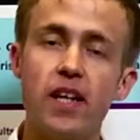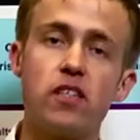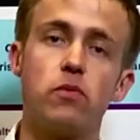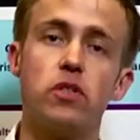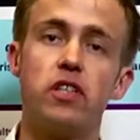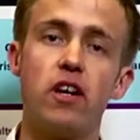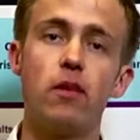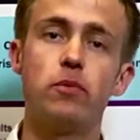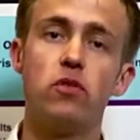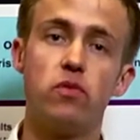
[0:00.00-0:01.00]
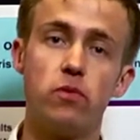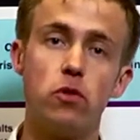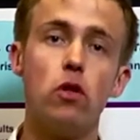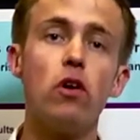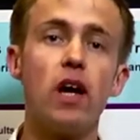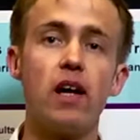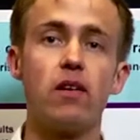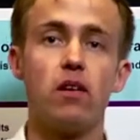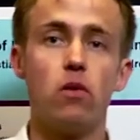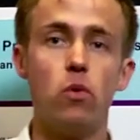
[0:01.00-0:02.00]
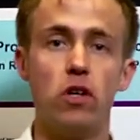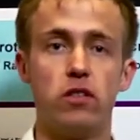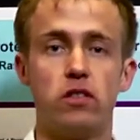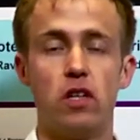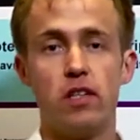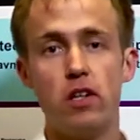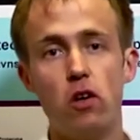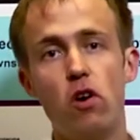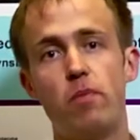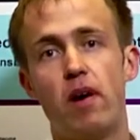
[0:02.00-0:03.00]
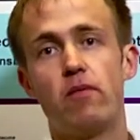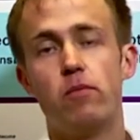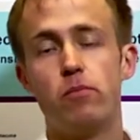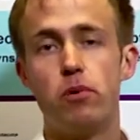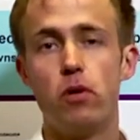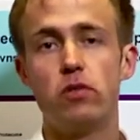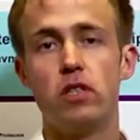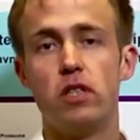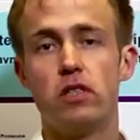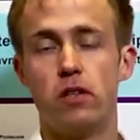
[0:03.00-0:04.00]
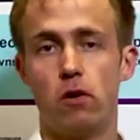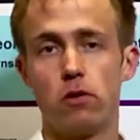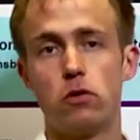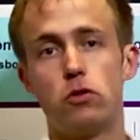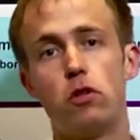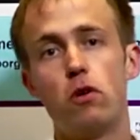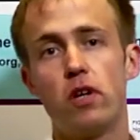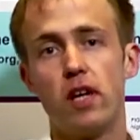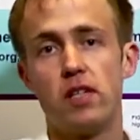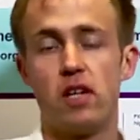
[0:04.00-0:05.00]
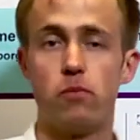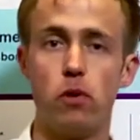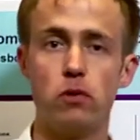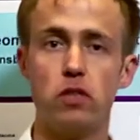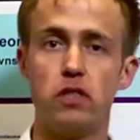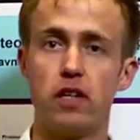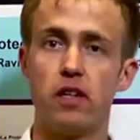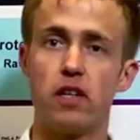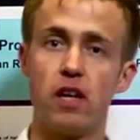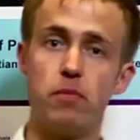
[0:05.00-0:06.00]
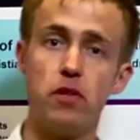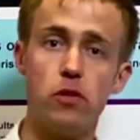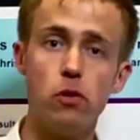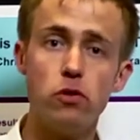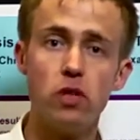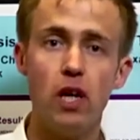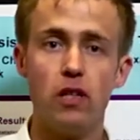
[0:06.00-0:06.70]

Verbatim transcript: Next, we set up to, to look at was the lower bound proteins in order to showcase how protein center can be used